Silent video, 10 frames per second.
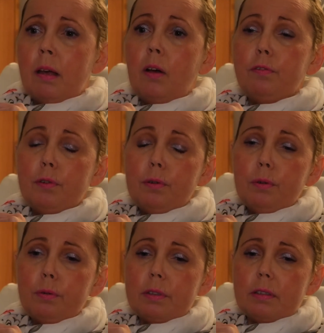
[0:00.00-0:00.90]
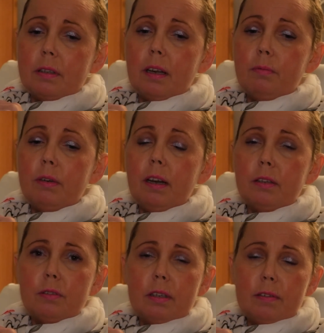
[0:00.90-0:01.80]
Of course, I would like
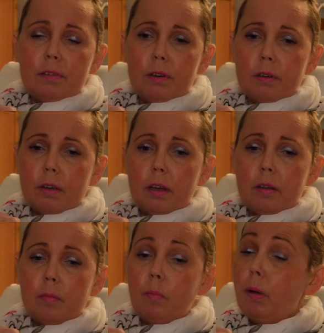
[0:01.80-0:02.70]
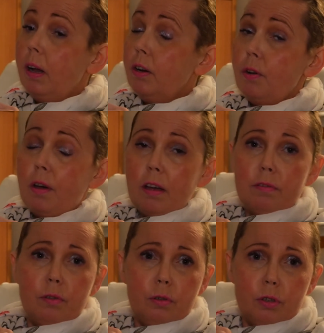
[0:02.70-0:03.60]
to live longer, but I know I have
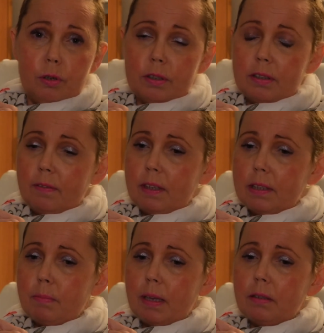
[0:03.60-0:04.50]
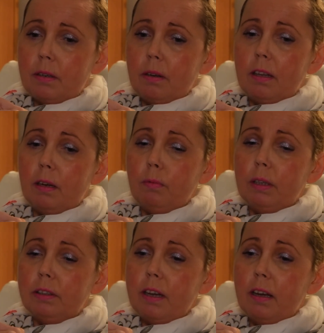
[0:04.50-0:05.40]
no choice in this matter and I
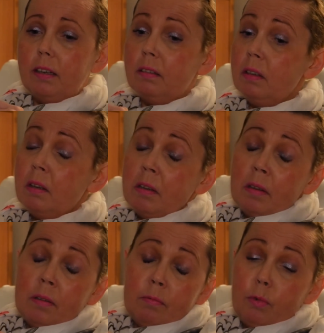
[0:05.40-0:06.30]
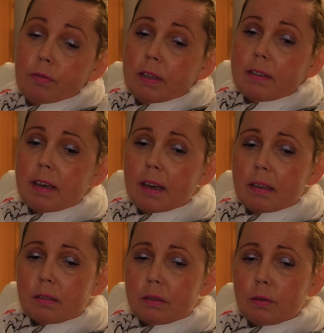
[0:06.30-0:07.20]
will die within
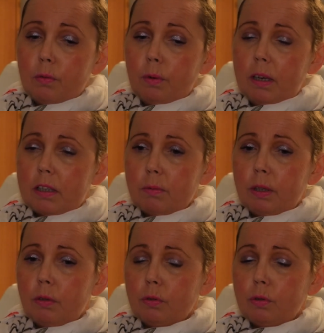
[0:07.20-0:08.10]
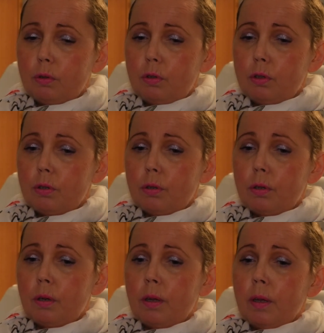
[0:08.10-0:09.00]
days or weeks. We're not too
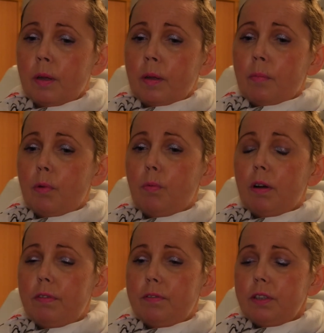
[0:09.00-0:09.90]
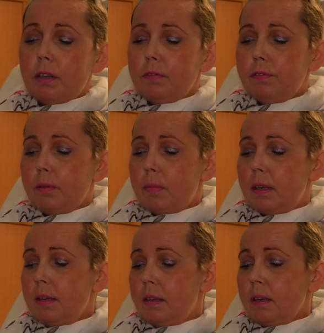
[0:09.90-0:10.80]
sure. But what they've done for
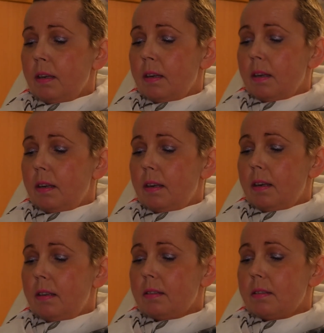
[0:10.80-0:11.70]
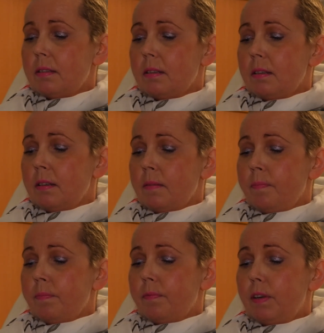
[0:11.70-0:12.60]
me is
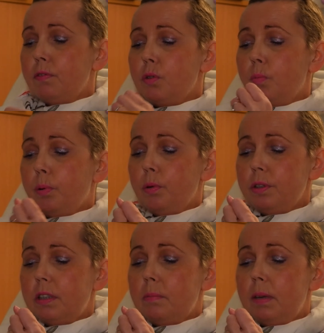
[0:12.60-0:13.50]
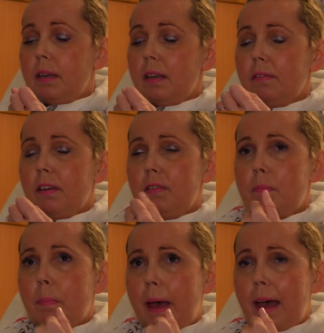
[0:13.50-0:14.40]
they've supported me and they've
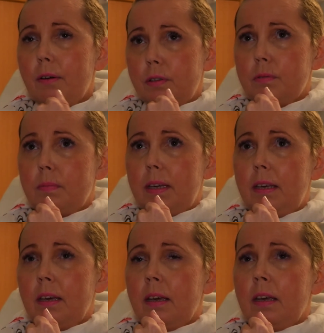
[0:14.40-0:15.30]
empowered me